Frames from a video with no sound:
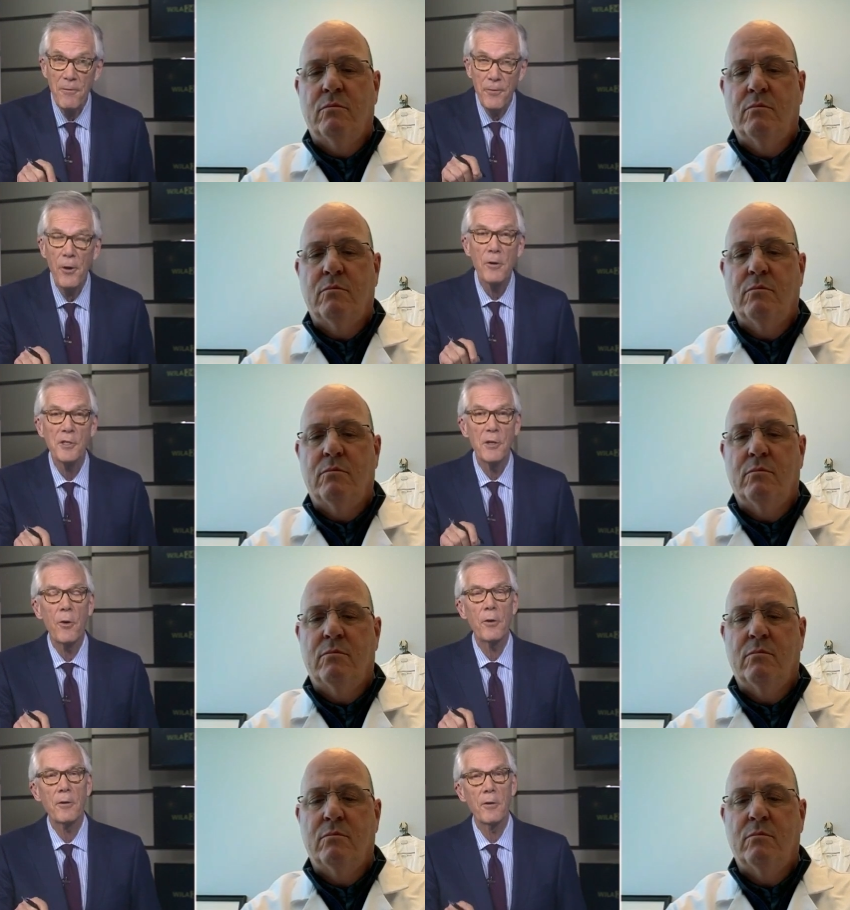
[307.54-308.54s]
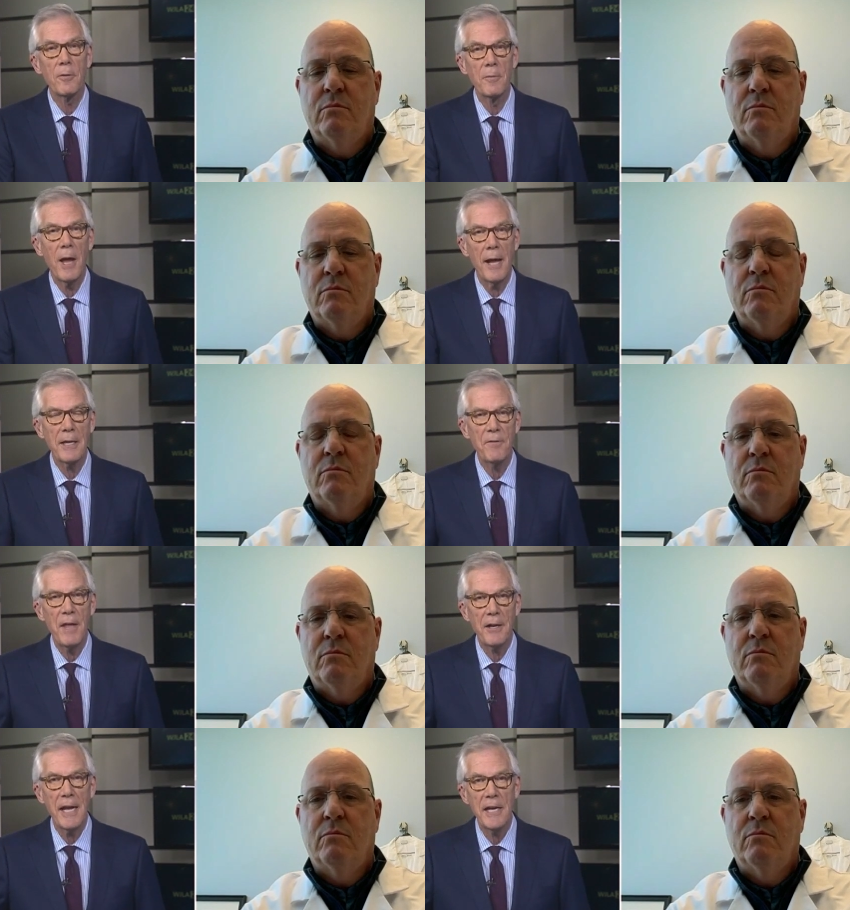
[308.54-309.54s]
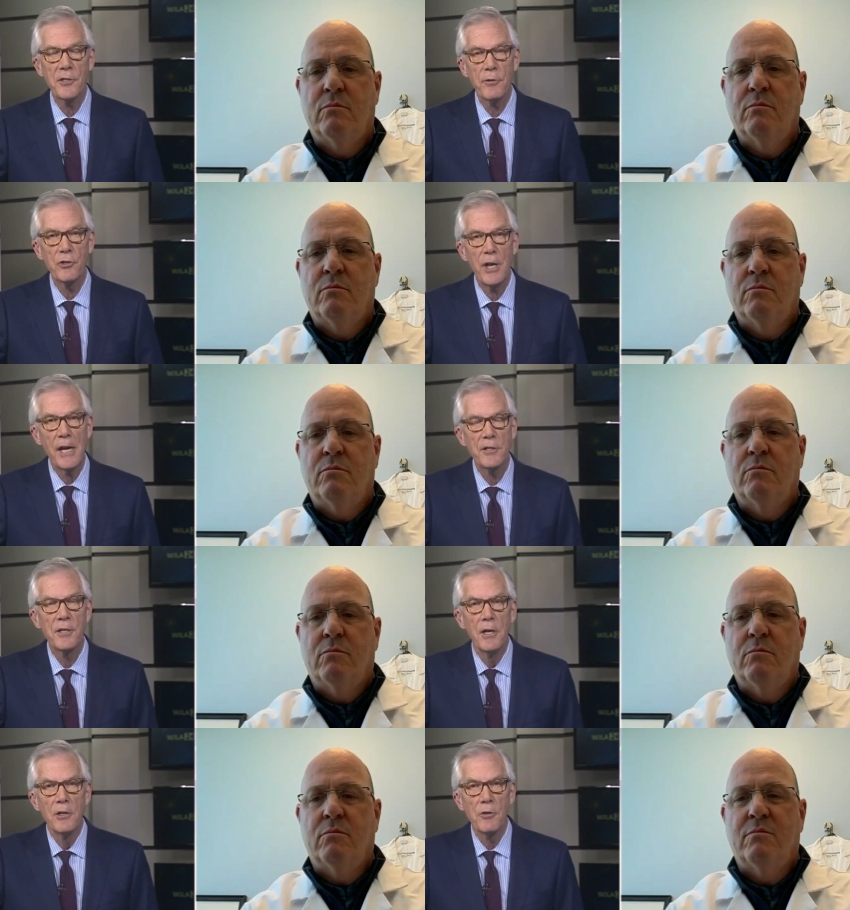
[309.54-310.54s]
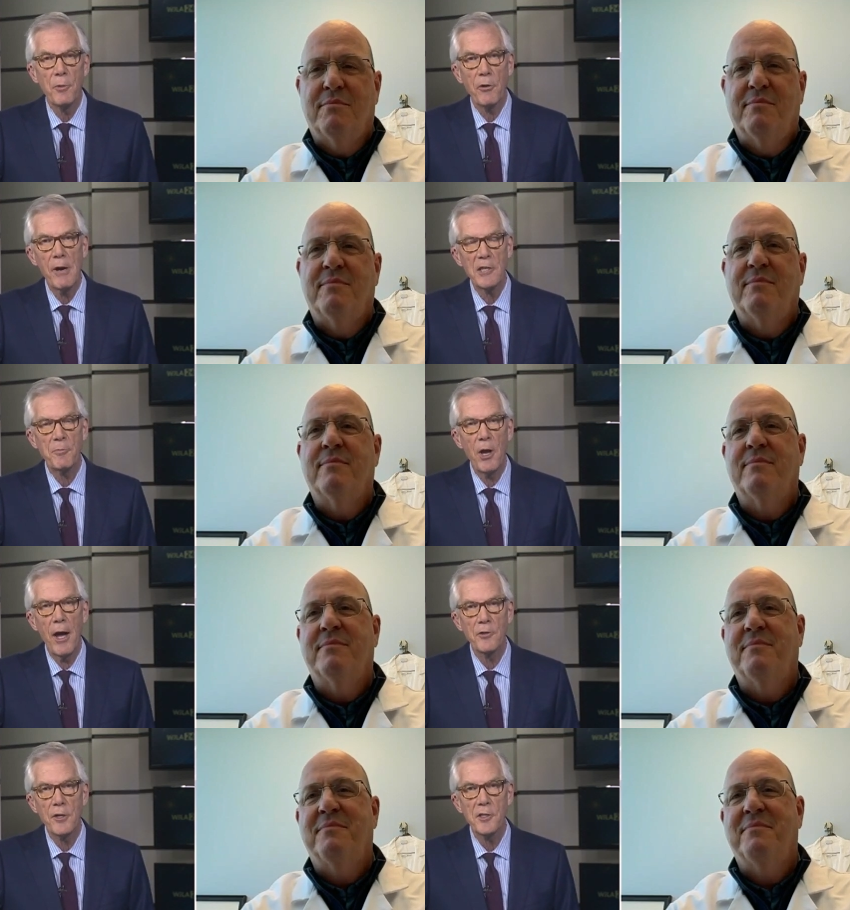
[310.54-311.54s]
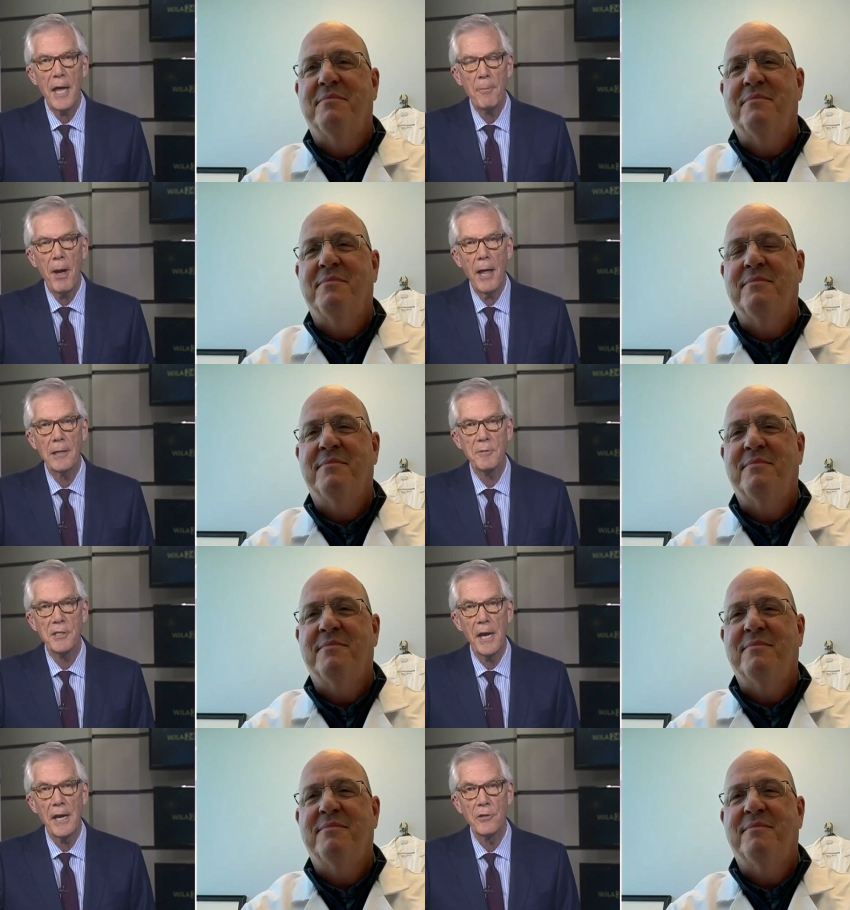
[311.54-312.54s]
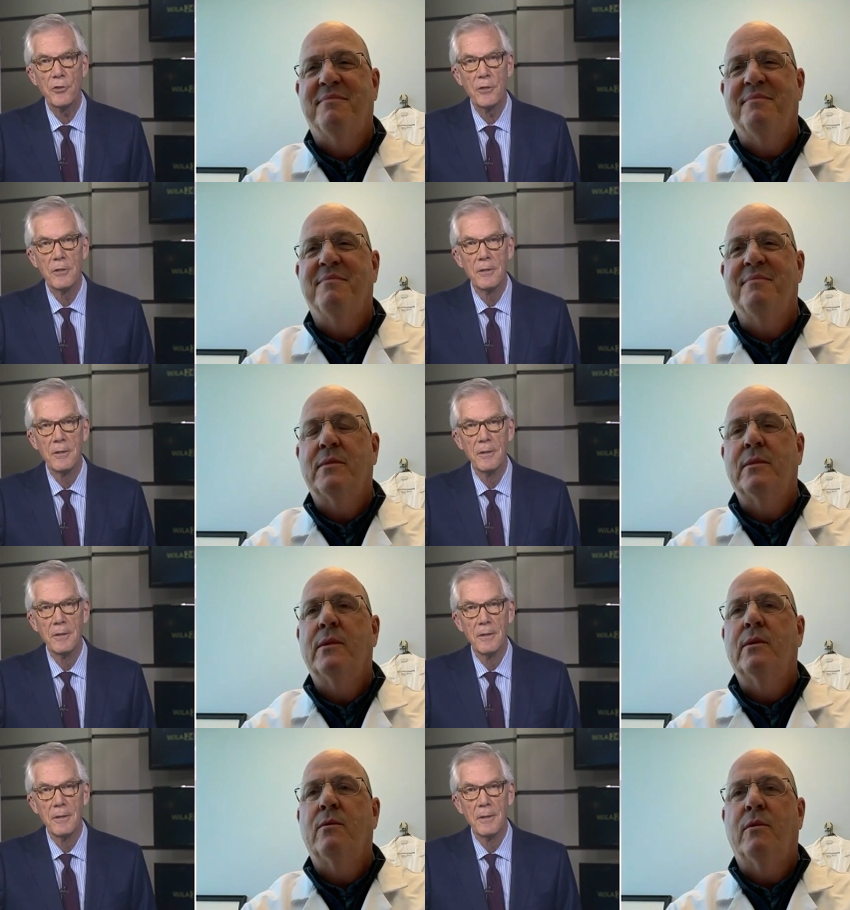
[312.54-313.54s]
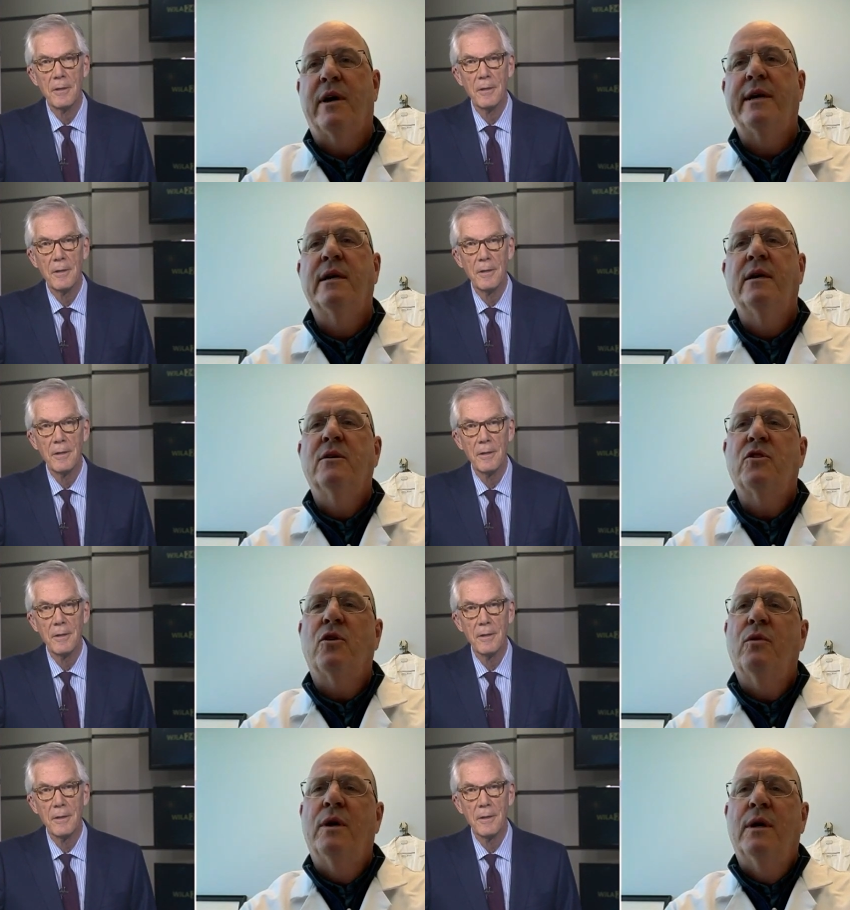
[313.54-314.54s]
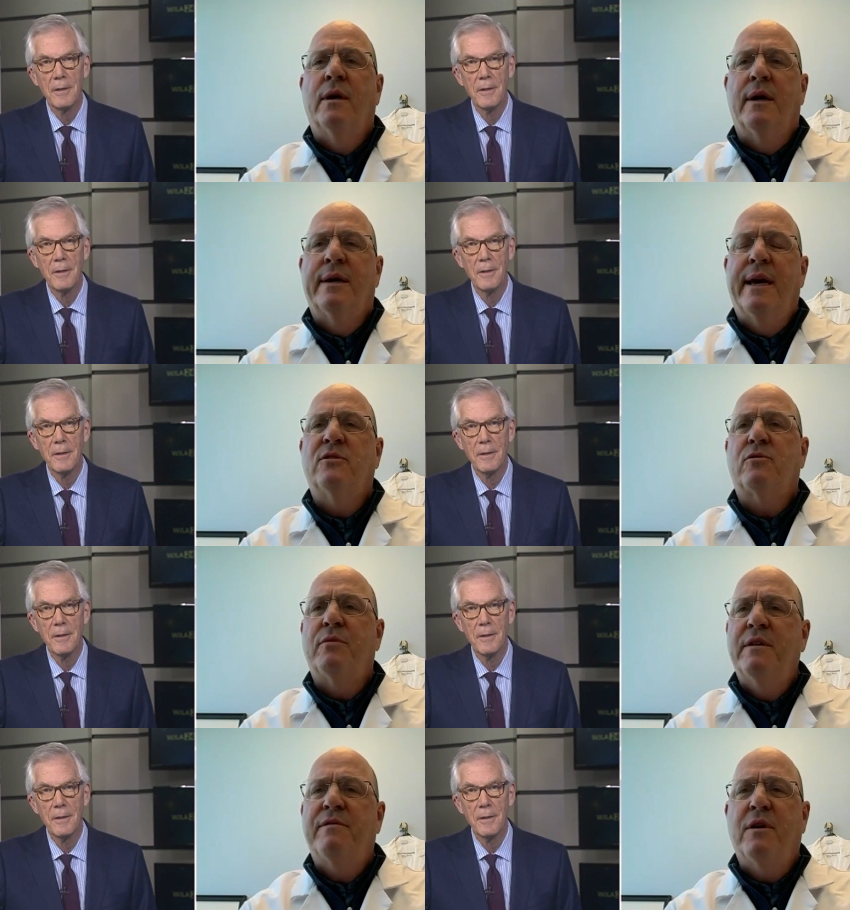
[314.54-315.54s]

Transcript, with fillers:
Speaker 1: first in order to not give that cancer a chance to progress beyond just that polyp stage.
Speaker 2: Right. So again, screening for colon